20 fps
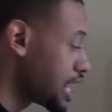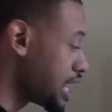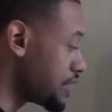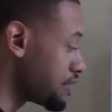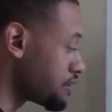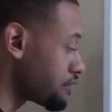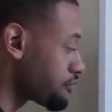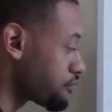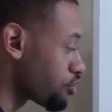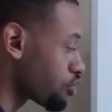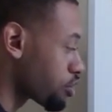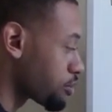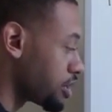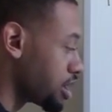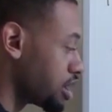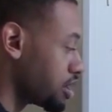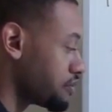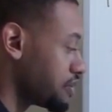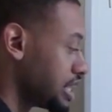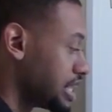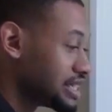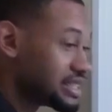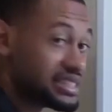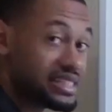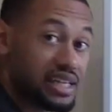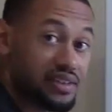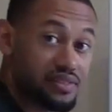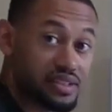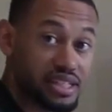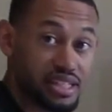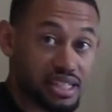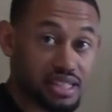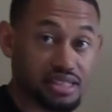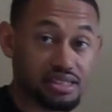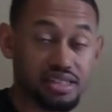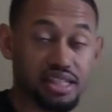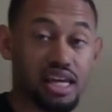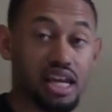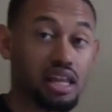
in the form of dividends.